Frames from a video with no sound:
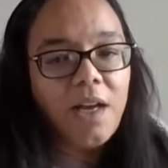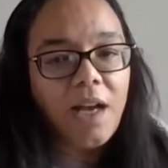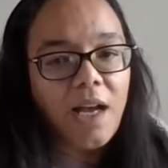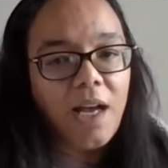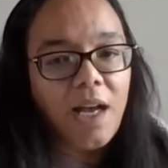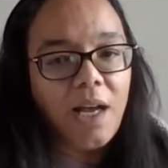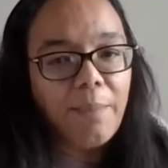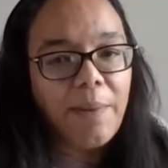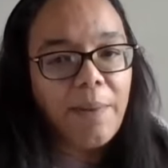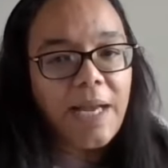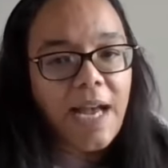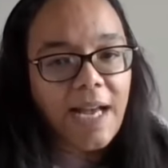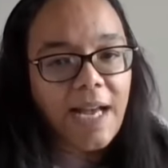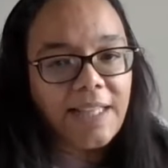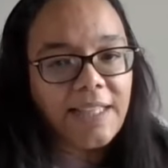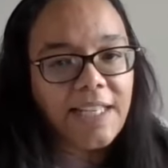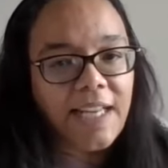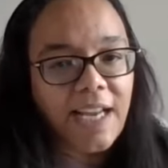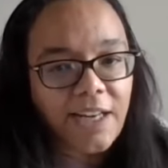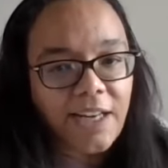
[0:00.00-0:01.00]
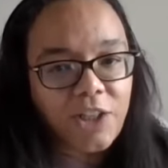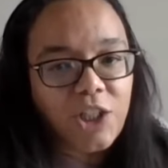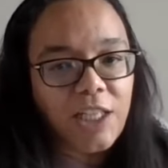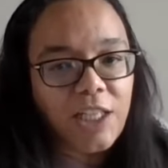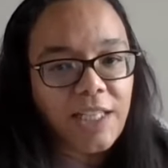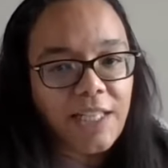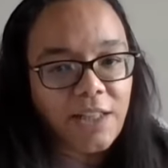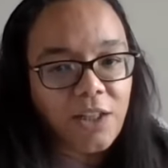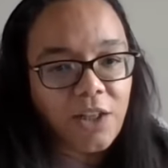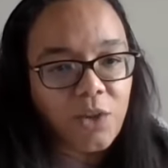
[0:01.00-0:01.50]
And that
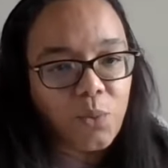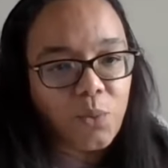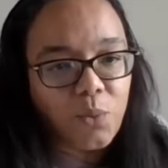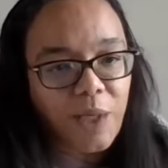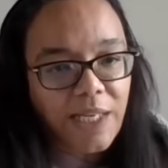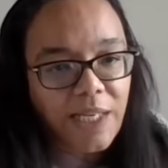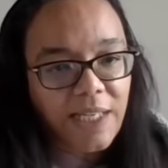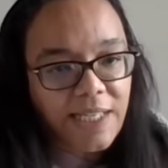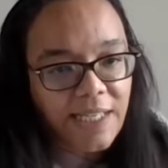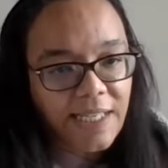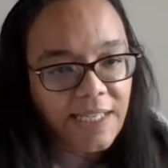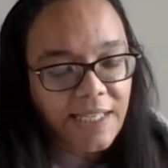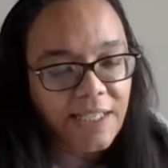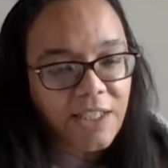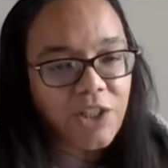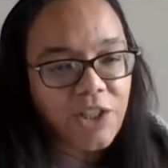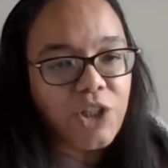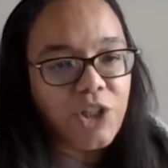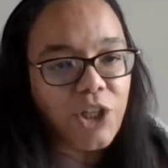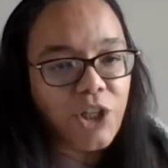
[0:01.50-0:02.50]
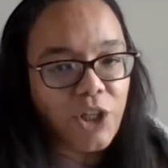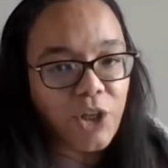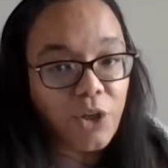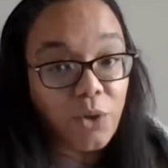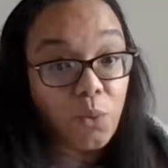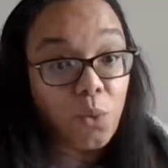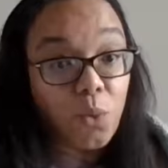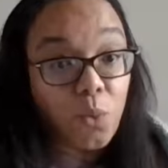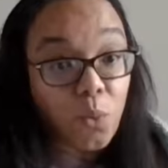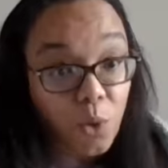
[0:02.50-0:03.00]
actually that we need
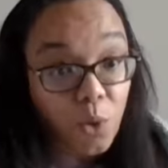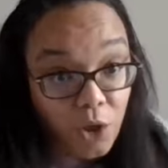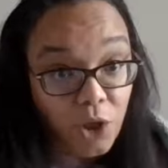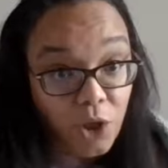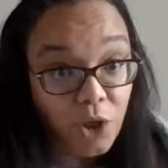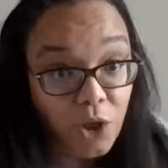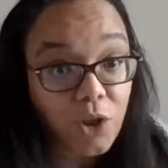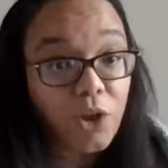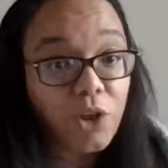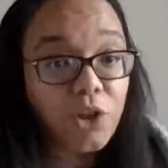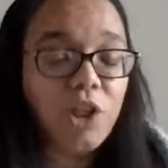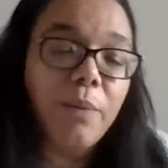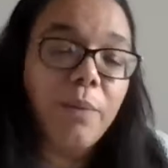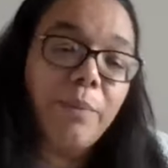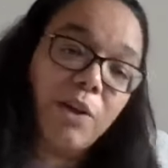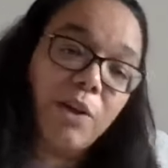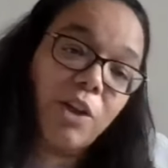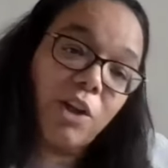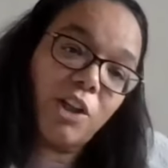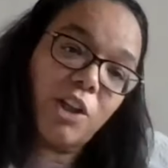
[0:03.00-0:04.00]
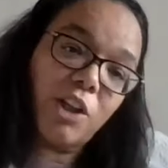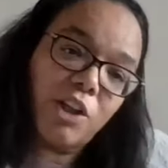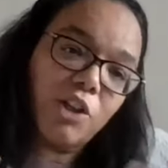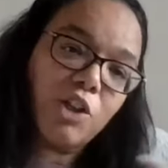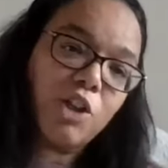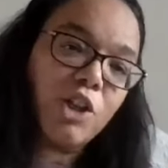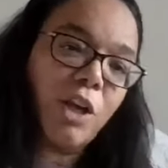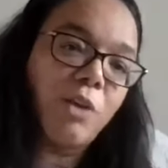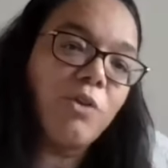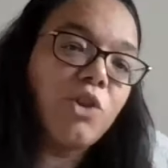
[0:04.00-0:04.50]
to work, I mean, that
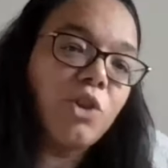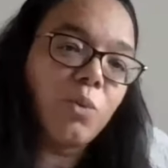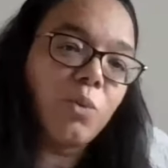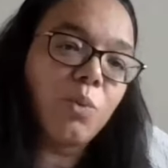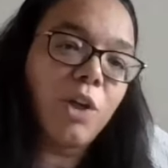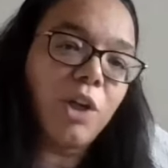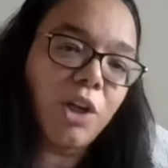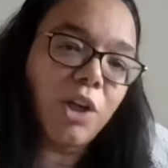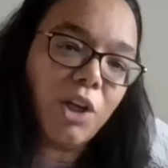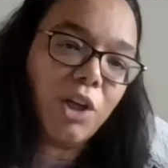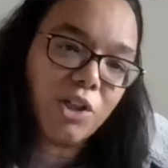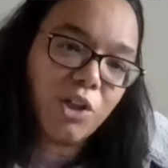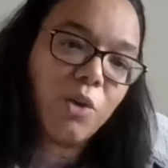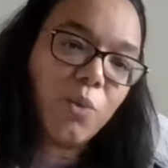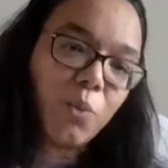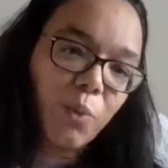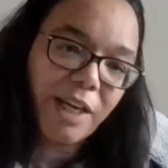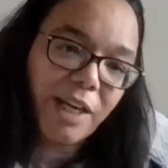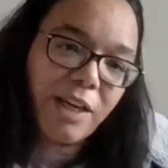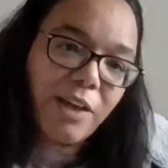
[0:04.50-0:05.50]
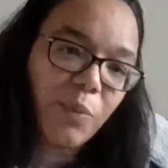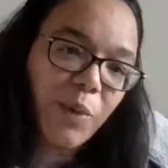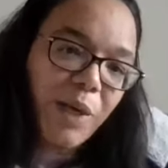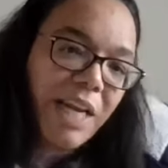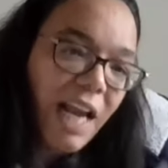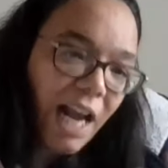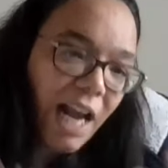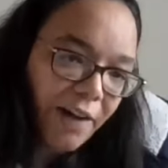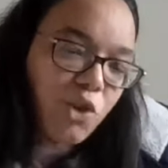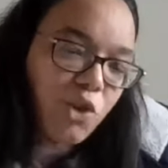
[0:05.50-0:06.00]
as social workers that
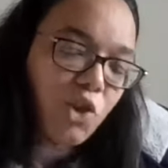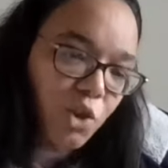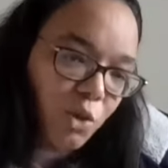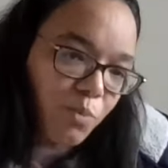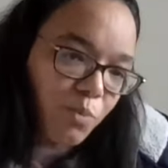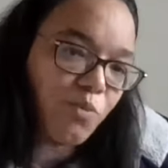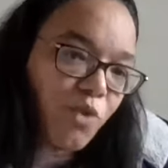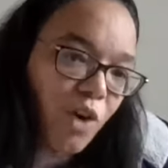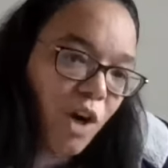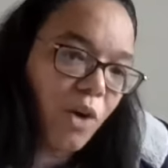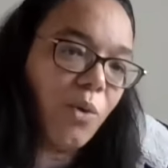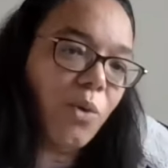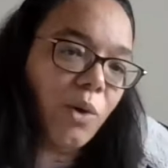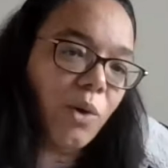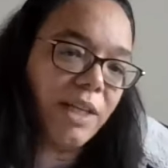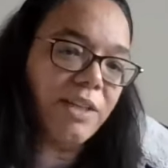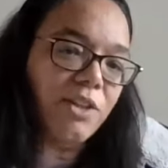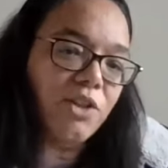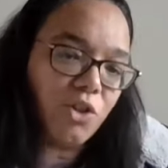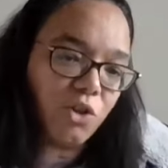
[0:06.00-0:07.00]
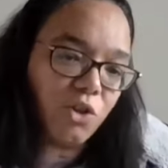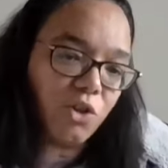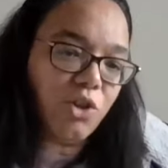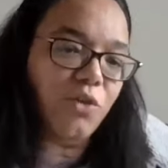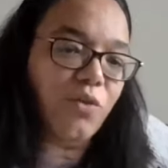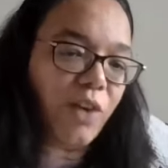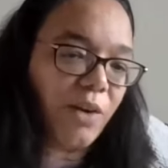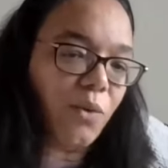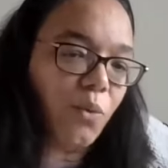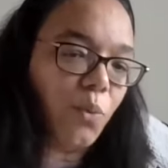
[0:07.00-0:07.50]
we have some role in sort
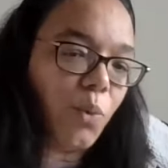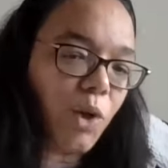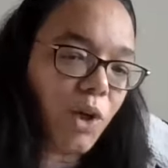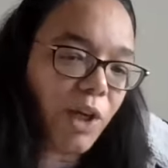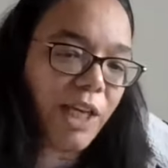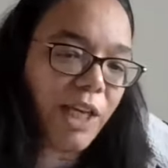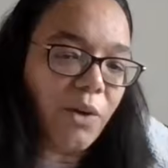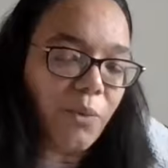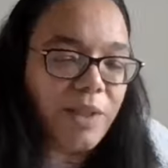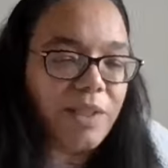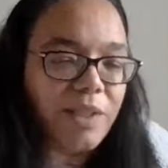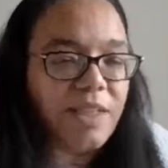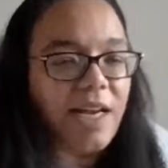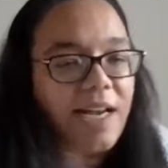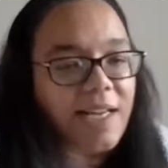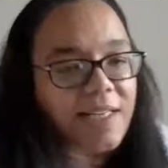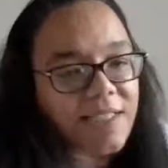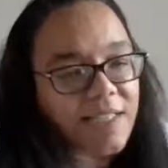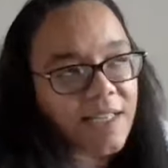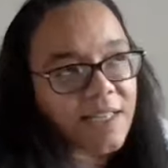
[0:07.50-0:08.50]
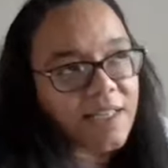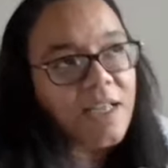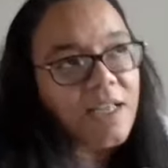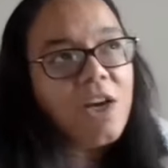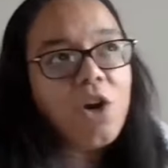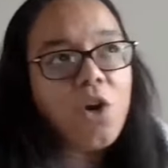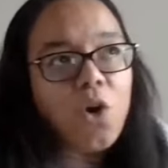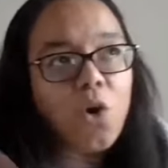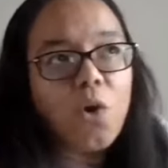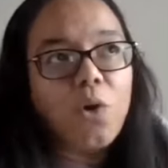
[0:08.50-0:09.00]
of in working with that and
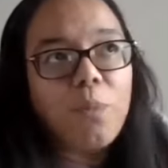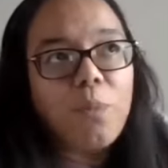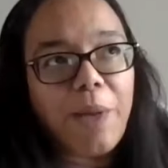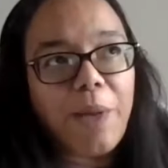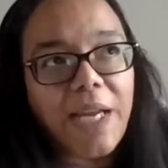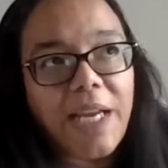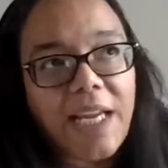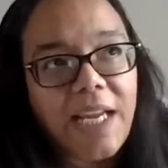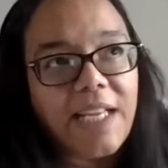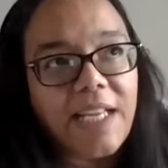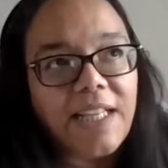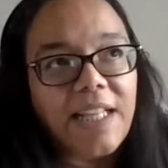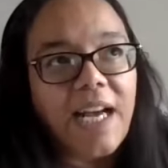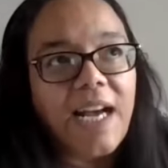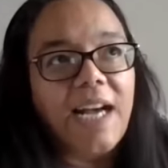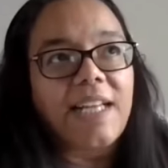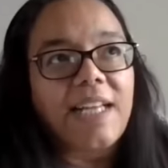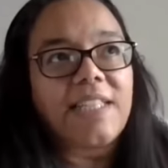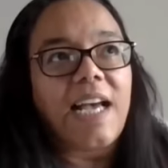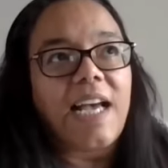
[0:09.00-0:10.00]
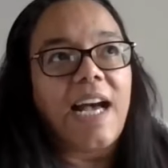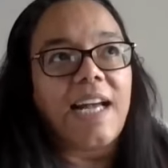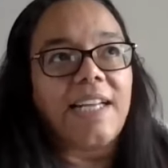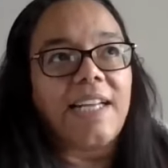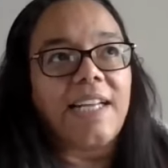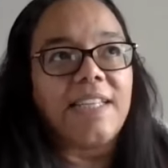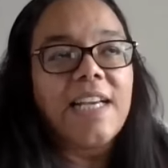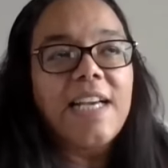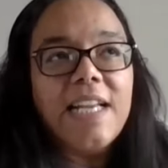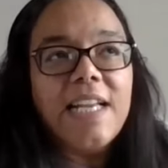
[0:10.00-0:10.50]
unpicking that
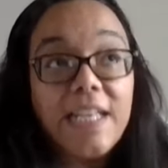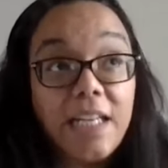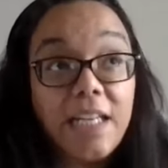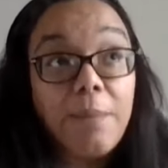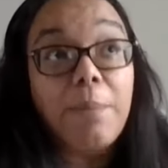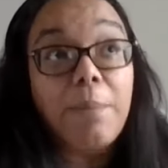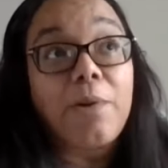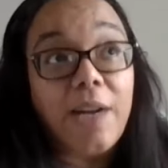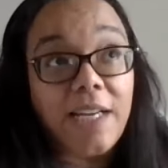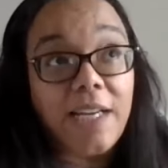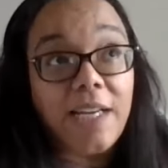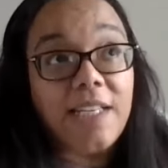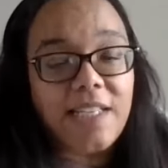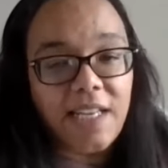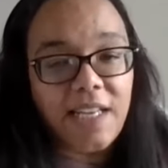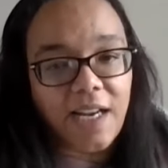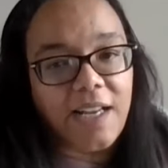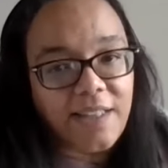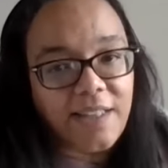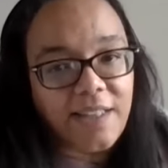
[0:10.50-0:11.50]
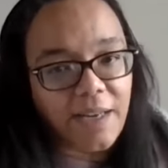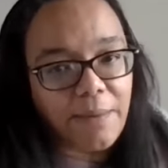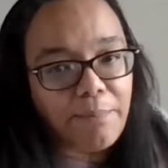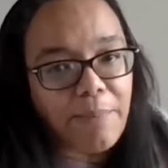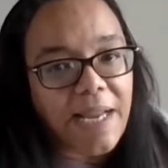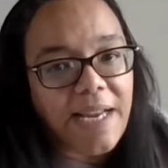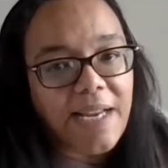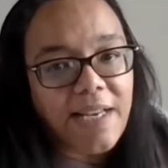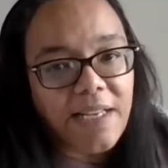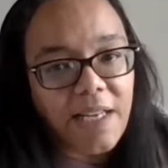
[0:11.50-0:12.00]
and liberating, I think,
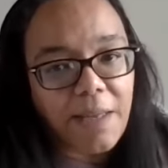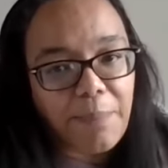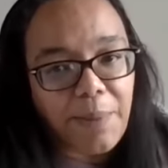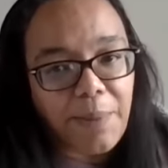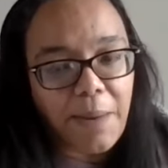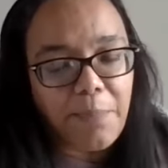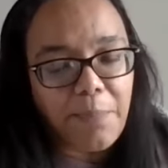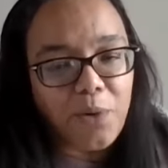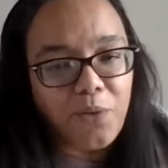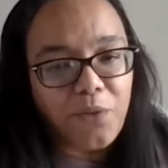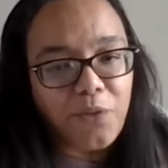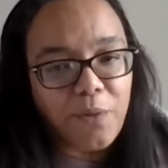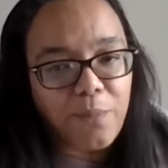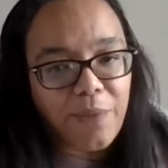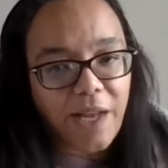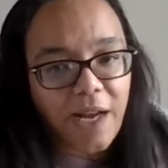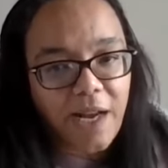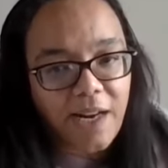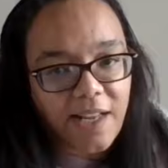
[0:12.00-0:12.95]
mainly people from that.